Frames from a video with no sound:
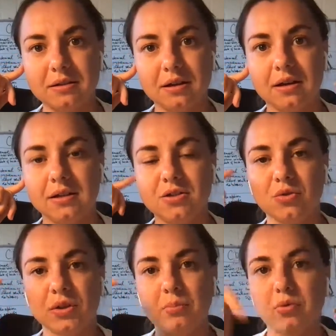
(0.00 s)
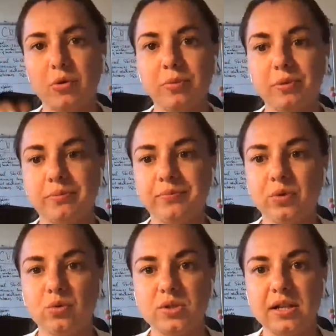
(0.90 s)
it's not a problem
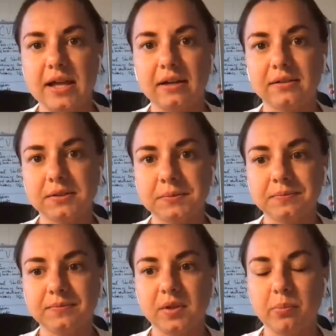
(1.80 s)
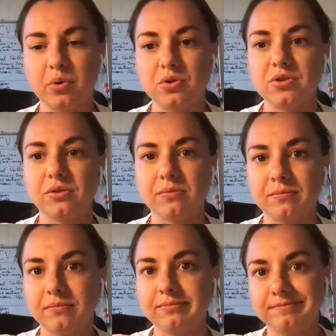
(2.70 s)
to select the person
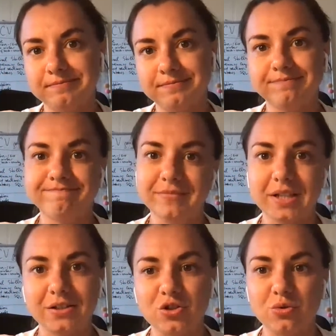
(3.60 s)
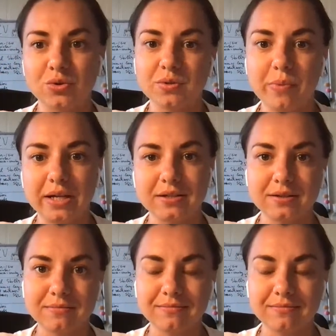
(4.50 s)
that suits best.